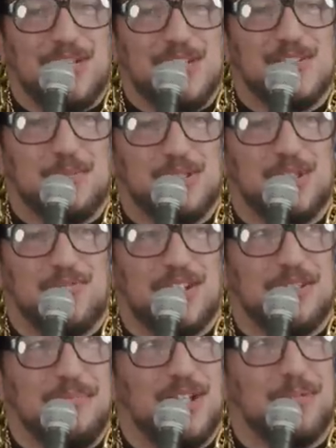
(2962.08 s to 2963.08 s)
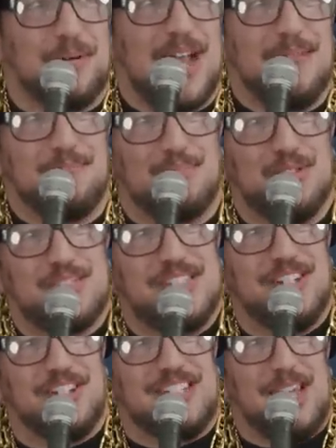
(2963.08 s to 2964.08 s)
aren't even supposed to drink the milk, but I you
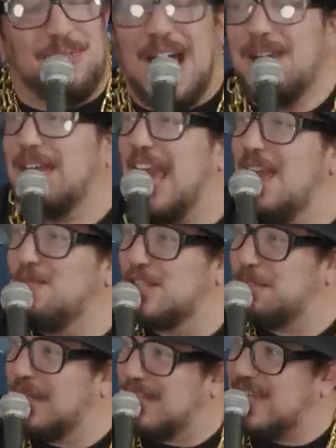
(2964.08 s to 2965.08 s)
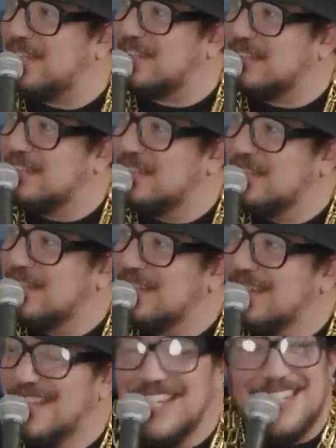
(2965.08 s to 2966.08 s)
see it on the table. I came with Mylanta.
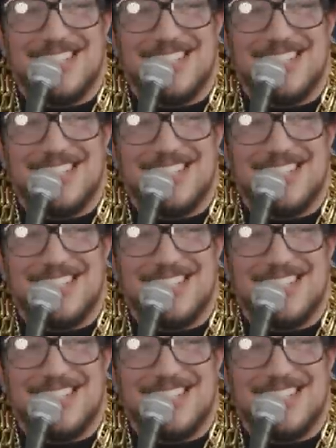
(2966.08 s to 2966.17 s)
so